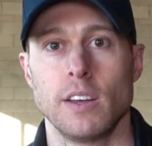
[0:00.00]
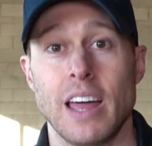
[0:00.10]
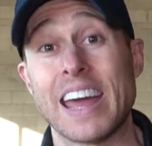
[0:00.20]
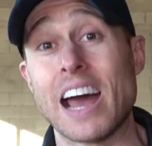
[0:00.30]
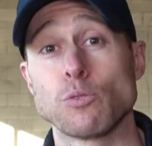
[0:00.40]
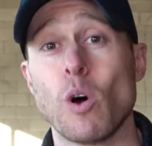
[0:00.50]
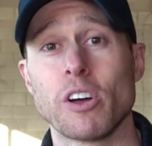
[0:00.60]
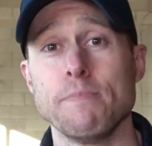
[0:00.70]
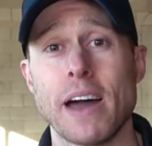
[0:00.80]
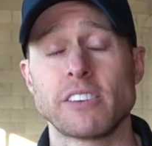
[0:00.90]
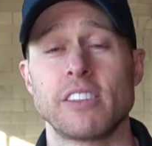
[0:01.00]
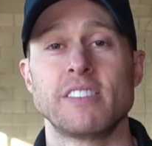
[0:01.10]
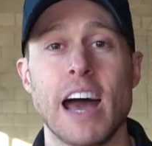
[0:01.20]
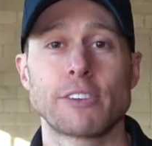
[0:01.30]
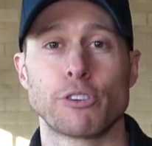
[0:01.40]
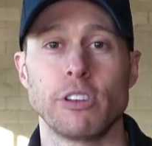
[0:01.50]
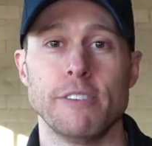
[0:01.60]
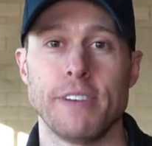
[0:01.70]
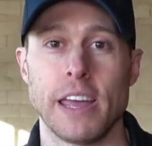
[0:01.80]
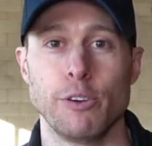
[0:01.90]
Hey guys, welcome back to the Dr.
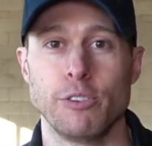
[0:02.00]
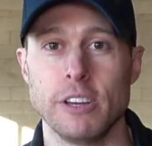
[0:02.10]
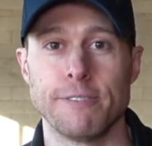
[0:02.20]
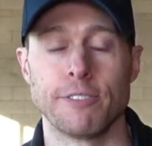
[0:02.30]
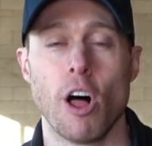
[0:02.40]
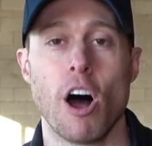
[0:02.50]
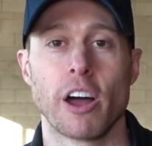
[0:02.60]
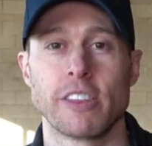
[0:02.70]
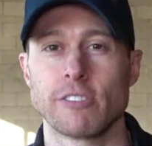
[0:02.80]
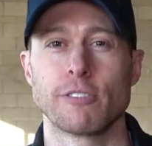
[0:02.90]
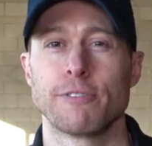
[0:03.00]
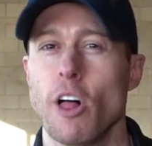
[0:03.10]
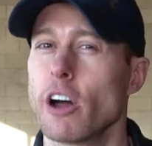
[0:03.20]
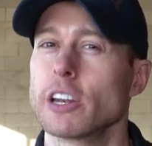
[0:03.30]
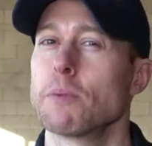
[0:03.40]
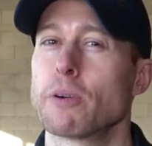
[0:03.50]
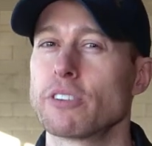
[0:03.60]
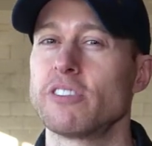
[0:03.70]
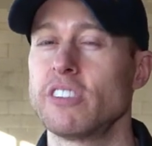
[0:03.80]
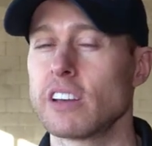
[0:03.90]
Cliff AUD vlog. This is vlog number
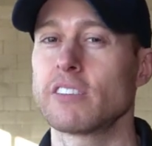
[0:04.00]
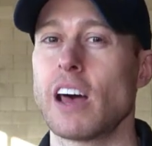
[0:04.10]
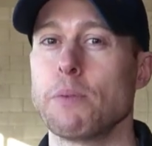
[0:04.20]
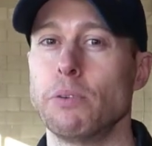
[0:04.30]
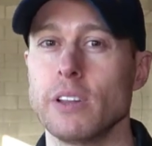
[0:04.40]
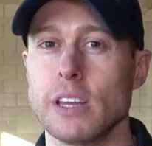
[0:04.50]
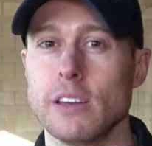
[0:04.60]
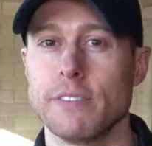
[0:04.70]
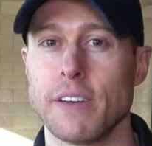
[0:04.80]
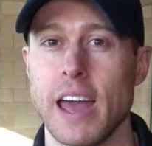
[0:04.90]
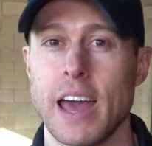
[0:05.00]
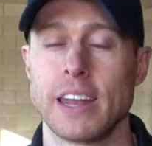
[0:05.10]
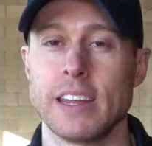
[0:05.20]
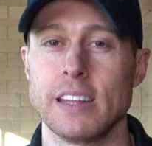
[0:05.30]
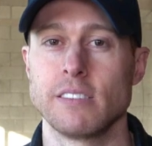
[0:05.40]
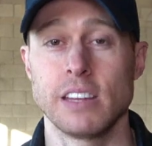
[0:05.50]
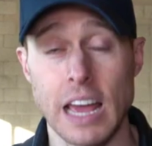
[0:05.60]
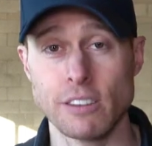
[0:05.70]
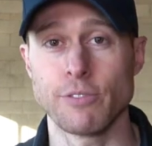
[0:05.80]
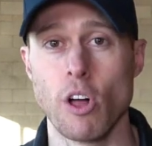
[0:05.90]
six, I believe. And in
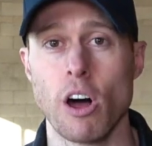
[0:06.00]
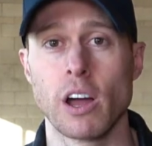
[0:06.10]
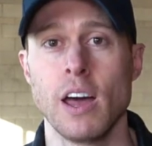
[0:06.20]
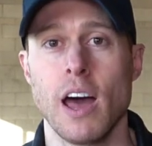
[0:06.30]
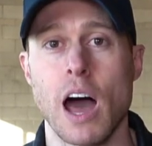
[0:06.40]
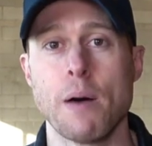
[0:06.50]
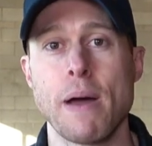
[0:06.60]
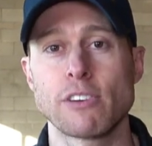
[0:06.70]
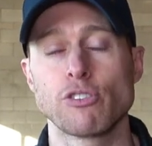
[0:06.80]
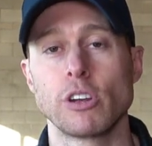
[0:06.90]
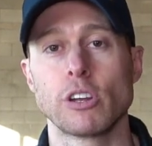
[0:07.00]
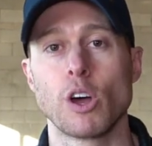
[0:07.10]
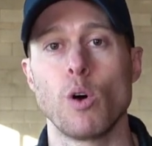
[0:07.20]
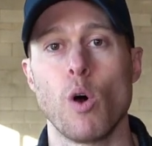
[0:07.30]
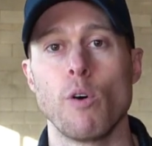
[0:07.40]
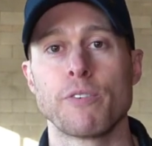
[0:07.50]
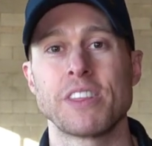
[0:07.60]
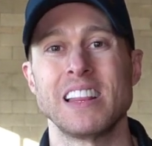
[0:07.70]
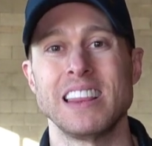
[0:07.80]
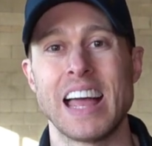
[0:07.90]
today's vlog, I'm actually gonna go over
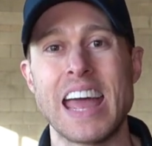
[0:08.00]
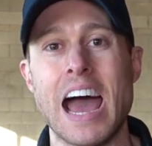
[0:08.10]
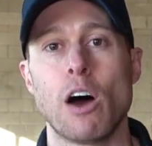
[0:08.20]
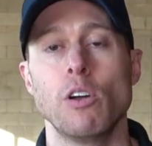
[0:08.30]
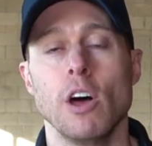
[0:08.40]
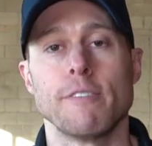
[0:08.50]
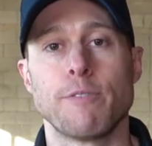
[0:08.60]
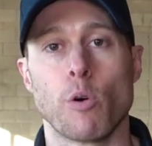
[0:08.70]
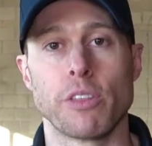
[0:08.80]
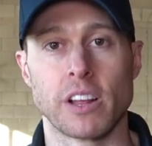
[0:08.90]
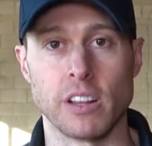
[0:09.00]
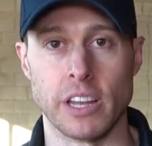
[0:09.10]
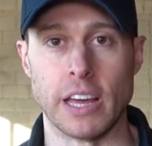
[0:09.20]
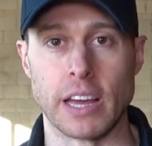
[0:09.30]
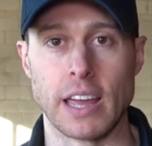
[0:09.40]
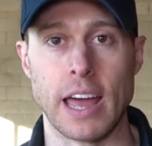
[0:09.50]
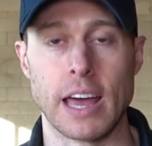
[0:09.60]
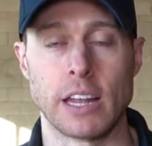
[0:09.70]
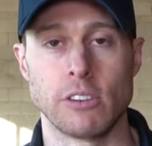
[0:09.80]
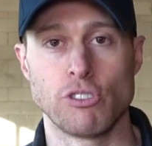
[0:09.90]
the layout for the clinic.
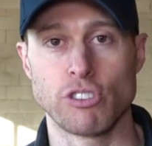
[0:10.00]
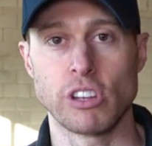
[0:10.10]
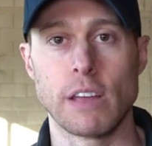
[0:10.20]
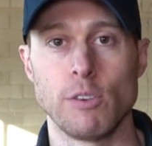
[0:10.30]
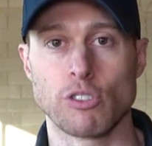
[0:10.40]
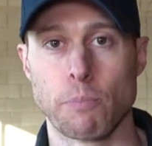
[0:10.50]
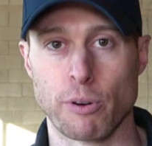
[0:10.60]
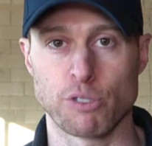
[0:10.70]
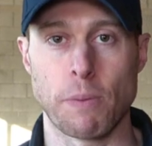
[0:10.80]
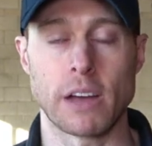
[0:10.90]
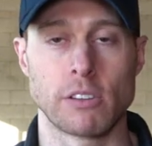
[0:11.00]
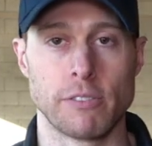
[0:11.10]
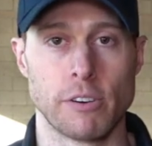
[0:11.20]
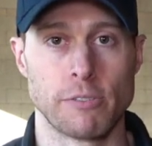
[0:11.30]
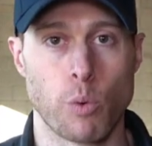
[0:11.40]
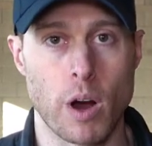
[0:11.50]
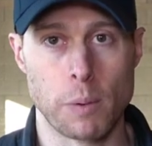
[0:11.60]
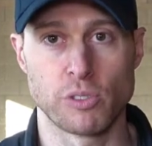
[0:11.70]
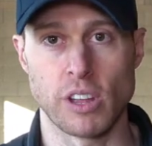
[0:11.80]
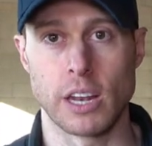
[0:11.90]
And just to give you some perspective of where
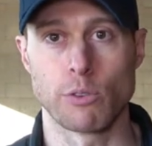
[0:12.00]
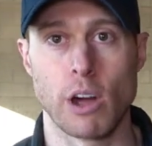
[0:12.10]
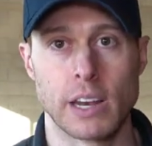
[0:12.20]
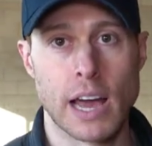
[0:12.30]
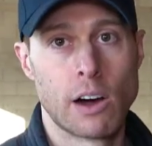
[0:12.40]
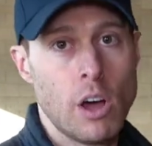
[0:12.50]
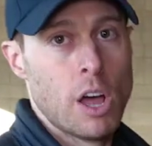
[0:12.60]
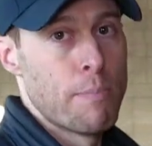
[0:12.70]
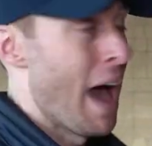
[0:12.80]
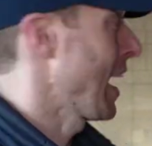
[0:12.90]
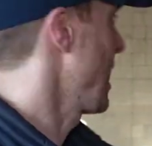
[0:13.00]
I'm standing right now, back